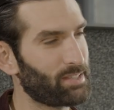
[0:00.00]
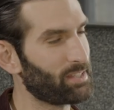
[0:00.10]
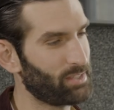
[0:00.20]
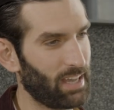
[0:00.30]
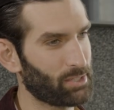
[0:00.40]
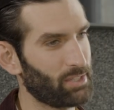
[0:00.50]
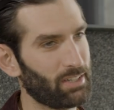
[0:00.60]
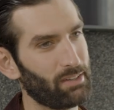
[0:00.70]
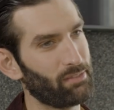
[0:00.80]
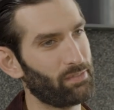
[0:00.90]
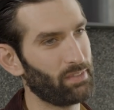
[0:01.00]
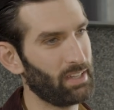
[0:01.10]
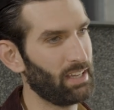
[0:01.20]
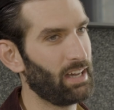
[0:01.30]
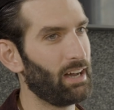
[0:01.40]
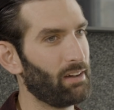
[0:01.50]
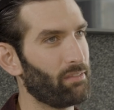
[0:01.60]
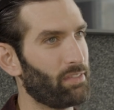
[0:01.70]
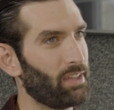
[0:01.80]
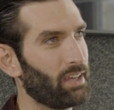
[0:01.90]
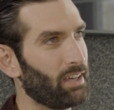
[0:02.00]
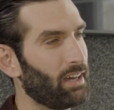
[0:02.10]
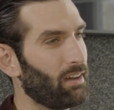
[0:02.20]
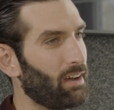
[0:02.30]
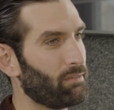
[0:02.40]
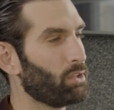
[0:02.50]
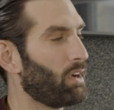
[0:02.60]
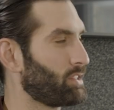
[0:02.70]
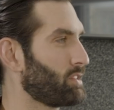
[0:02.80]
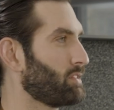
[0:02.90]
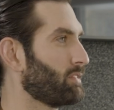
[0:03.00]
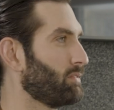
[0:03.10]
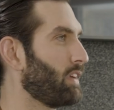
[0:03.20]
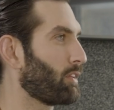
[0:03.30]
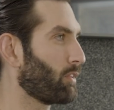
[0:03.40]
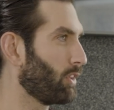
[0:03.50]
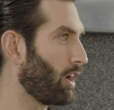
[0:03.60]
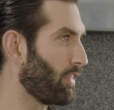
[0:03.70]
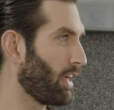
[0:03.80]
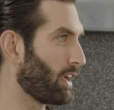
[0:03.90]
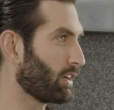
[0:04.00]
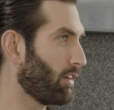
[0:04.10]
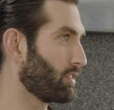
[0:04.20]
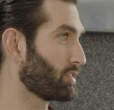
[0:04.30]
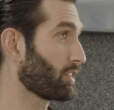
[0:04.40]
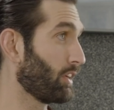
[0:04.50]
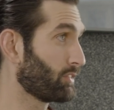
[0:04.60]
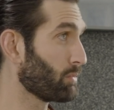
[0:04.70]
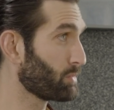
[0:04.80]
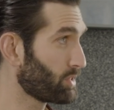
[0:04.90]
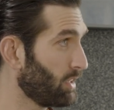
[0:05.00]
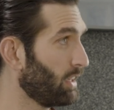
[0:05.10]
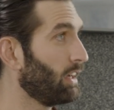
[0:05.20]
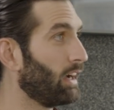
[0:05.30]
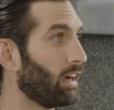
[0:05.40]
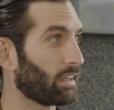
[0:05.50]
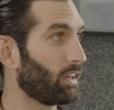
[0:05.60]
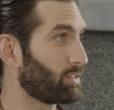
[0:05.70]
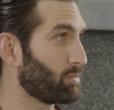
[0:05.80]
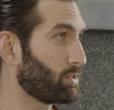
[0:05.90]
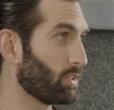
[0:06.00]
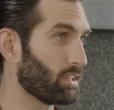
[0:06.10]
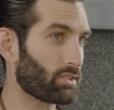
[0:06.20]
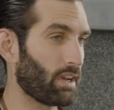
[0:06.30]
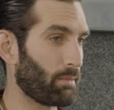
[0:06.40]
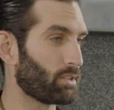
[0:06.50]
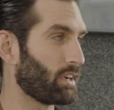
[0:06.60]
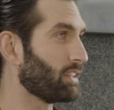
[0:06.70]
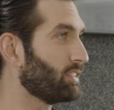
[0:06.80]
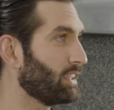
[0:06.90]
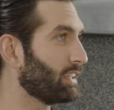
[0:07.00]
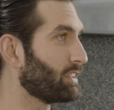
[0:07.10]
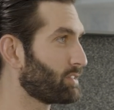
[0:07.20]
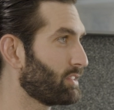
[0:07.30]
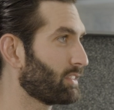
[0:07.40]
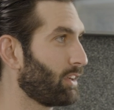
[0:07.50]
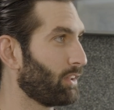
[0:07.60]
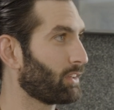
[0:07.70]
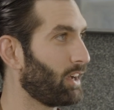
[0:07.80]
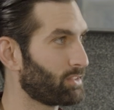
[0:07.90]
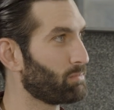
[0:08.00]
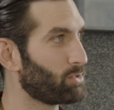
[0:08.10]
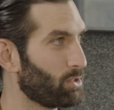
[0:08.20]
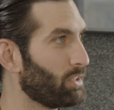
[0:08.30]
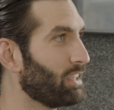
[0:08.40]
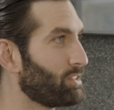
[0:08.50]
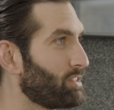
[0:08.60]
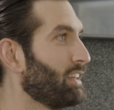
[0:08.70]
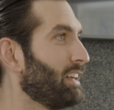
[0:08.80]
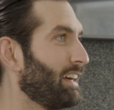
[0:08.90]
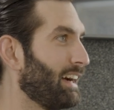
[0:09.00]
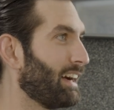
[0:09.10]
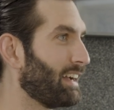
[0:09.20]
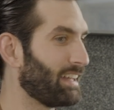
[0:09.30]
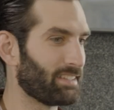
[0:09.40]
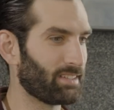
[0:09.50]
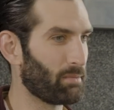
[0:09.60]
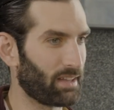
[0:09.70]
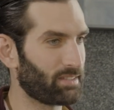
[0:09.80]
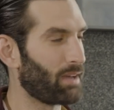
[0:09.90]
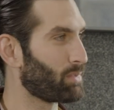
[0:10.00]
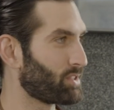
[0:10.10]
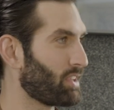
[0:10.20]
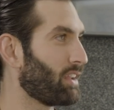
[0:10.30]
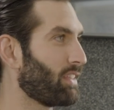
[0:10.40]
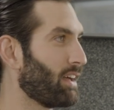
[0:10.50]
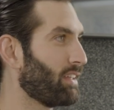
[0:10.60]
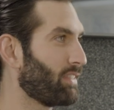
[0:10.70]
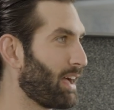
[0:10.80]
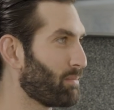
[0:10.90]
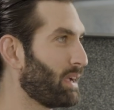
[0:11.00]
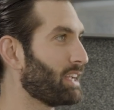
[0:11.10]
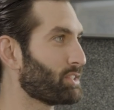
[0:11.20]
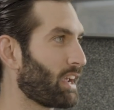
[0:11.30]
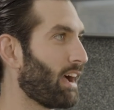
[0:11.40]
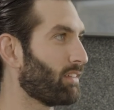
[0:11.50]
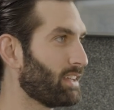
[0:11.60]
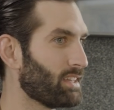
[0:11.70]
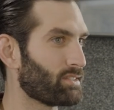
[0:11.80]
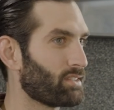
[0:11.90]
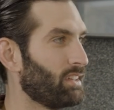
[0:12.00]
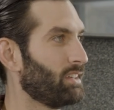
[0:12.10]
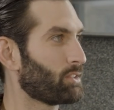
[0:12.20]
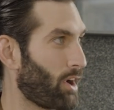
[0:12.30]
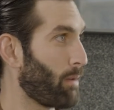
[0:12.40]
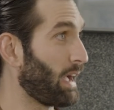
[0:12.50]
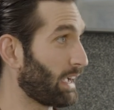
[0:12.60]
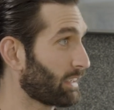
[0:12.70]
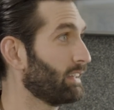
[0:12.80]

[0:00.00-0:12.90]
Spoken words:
the section of U.S. federal law that governs customs and customs duties. Chapter 19 is called customs duties, and about 10% of that page count is drawback.